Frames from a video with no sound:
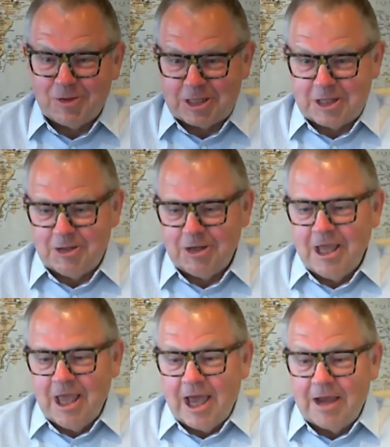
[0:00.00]
So
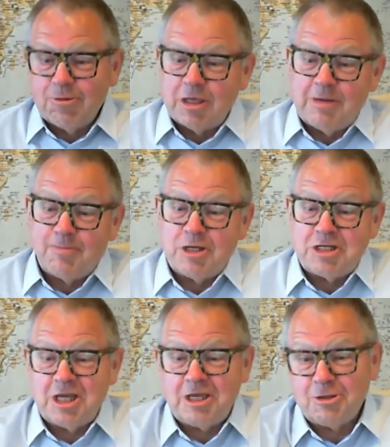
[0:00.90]
I really
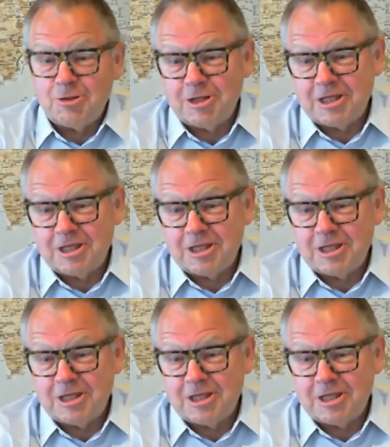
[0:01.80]
appreciate you doing